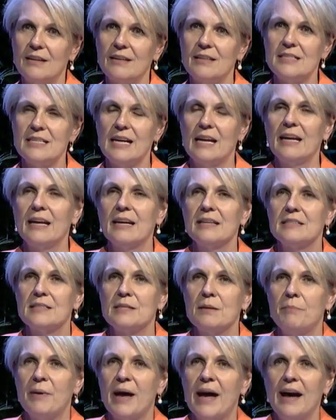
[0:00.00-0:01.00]
delegates
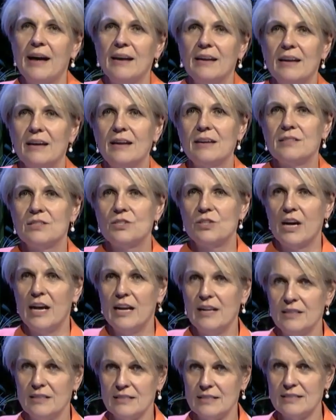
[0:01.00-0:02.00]
about
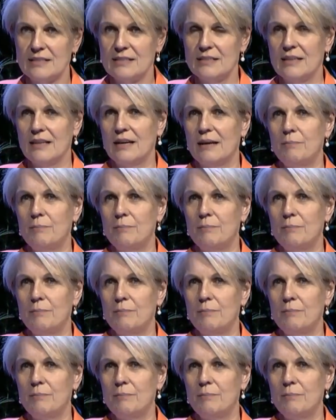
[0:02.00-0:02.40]
Australia's